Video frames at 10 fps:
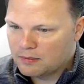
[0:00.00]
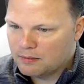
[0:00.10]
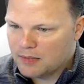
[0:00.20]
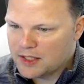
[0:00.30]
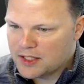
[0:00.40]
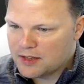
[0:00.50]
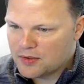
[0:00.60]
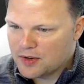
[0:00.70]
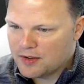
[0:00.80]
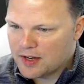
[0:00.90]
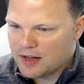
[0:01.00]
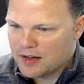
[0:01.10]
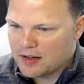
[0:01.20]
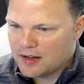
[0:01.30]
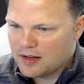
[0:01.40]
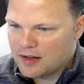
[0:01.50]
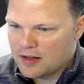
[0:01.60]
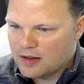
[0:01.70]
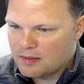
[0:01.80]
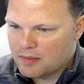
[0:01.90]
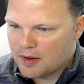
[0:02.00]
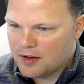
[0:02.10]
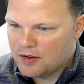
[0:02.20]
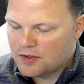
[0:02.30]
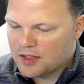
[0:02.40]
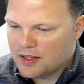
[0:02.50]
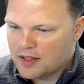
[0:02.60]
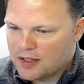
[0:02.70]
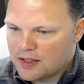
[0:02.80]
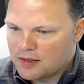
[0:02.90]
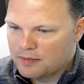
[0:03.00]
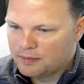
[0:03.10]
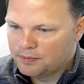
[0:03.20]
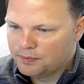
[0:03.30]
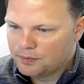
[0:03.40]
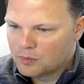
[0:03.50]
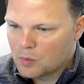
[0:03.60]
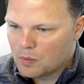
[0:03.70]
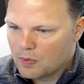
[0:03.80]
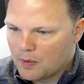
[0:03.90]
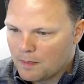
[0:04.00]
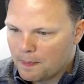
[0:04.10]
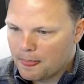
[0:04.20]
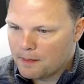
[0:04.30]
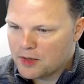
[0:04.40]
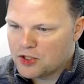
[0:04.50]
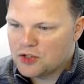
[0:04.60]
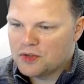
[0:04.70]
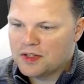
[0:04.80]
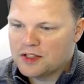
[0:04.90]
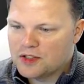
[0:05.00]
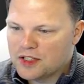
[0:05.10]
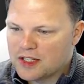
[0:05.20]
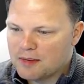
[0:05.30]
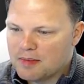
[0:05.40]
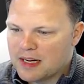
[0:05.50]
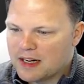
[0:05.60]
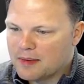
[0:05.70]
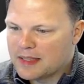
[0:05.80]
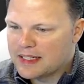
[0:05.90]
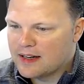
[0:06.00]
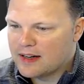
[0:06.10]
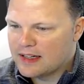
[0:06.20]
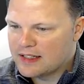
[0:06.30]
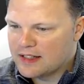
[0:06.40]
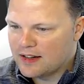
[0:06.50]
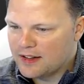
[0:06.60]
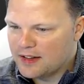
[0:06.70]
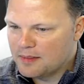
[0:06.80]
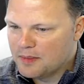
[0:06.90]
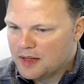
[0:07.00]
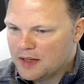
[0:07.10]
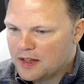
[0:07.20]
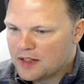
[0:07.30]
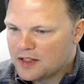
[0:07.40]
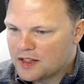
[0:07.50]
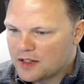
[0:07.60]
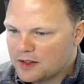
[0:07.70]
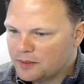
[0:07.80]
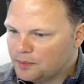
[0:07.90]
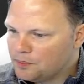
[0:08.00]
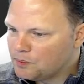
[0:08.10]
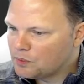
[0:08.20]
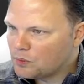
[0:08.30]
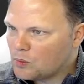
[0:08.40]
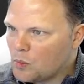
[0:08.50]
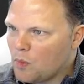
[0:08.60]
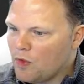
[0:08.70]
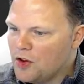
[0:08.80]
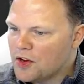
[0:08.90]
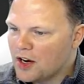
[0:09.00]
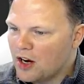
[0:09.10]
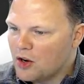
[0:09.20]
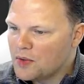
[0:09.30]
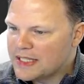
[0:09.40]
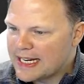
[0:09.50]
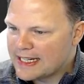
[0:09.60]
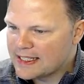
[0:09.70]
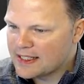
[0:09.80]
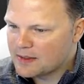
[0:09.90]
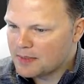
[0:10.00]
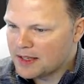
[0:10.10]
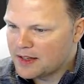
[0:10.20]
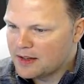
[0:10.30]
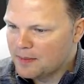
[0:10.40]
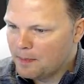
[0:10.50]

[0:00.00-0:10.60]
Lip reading: bunch of stuff we're never going to probably use on this. But these are just unpinning them. It's not uninstalling them. So you can always access them later.